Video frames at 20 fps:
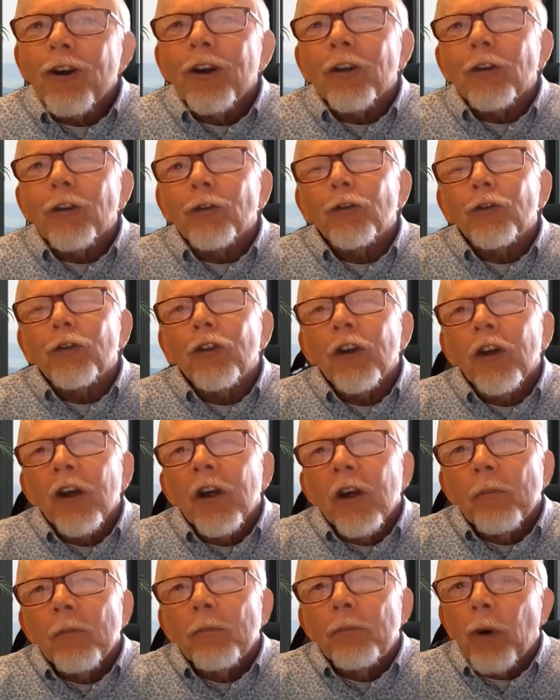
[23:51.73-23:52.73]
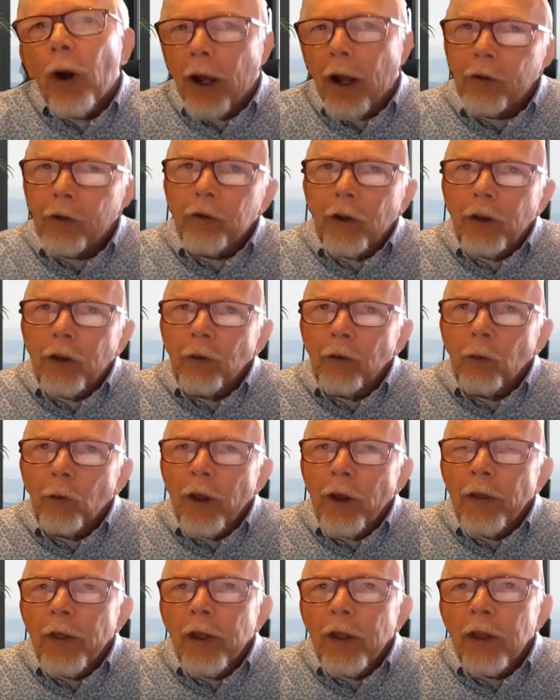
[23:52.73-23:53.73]
you look at
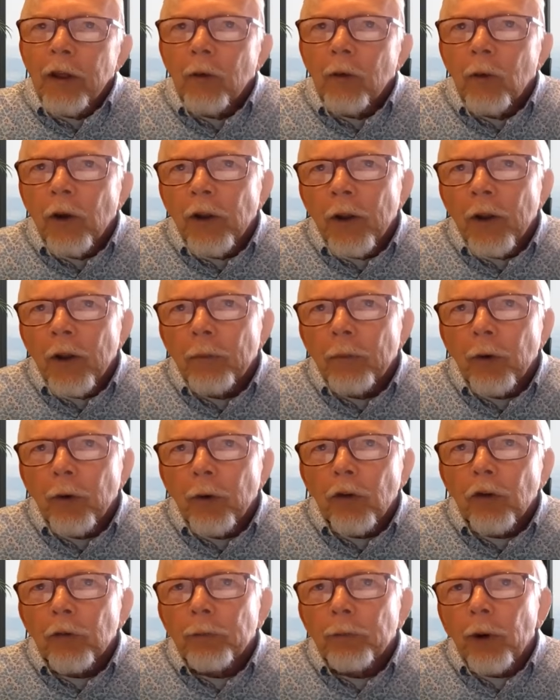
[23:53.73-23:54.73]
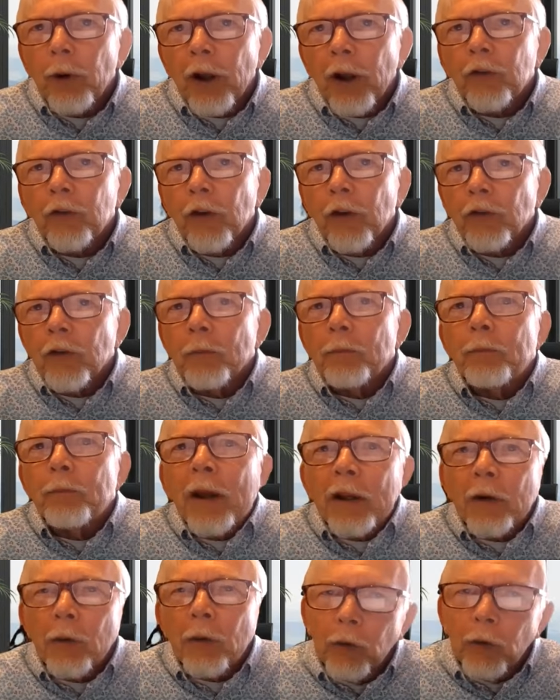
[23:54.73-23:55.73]
Brexit, when the British
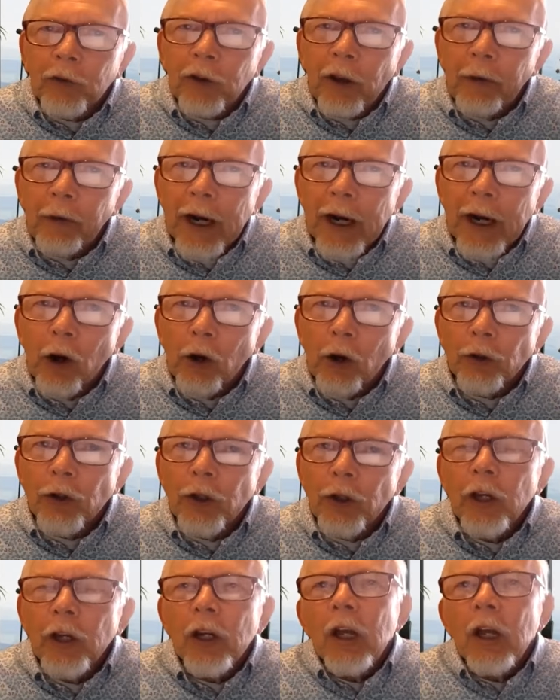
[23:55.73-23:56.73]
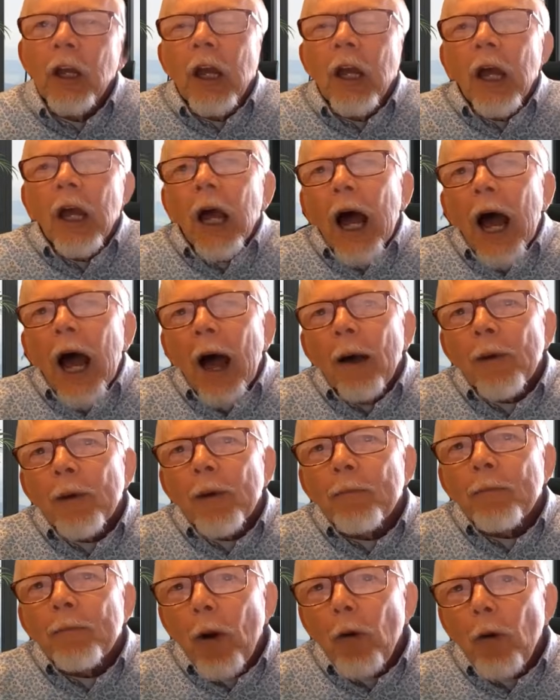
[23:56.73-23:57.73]
Brexit debate was going on,
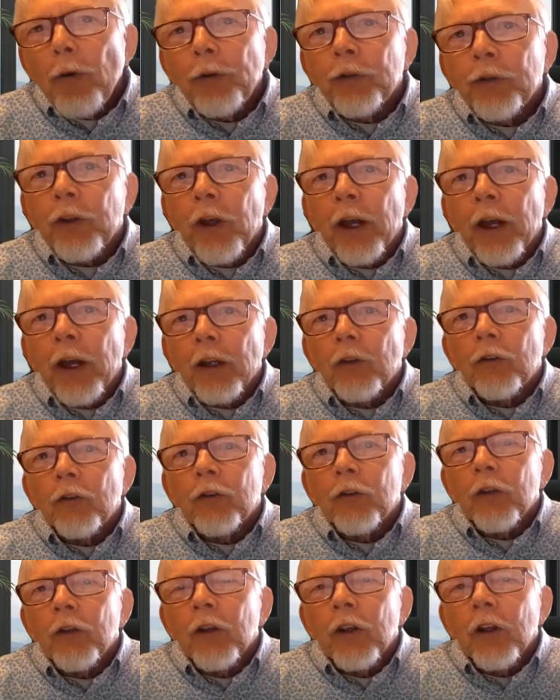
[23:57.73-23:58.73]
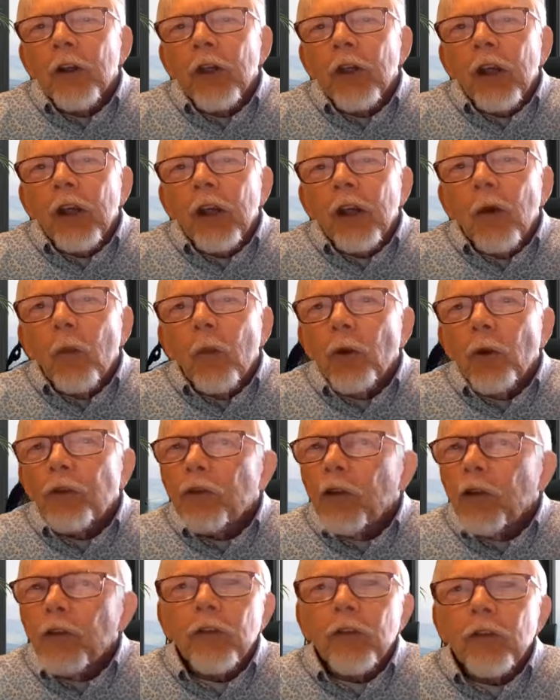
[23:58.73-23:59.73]
I mean, both sides
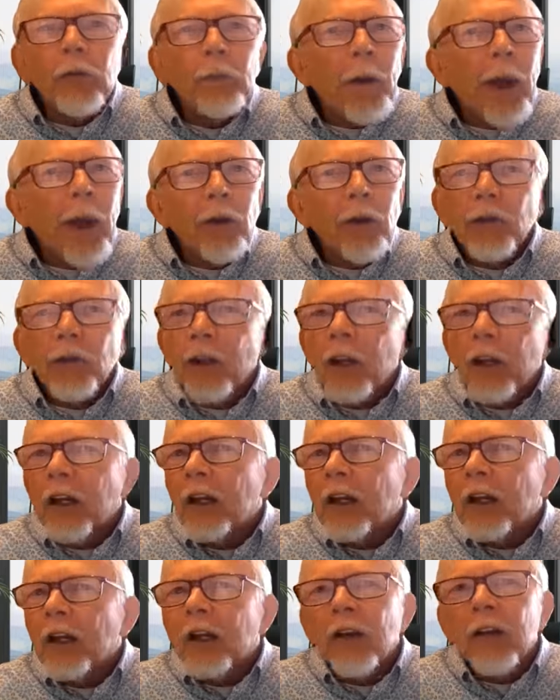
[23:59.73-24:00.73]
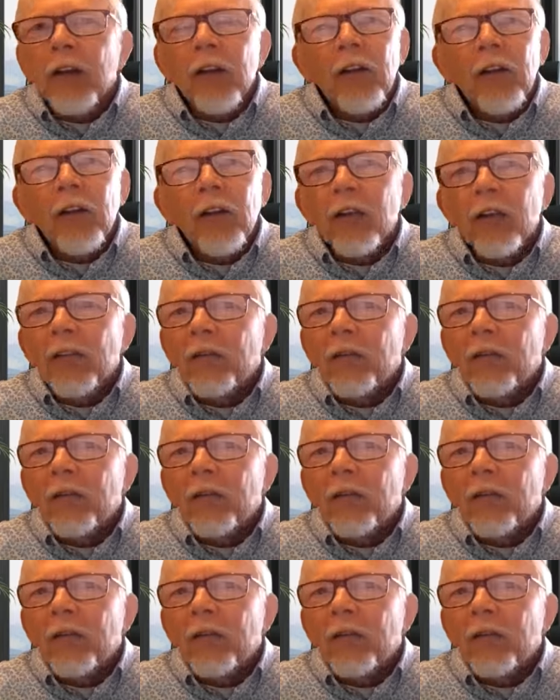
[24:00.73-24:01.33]
were just spouting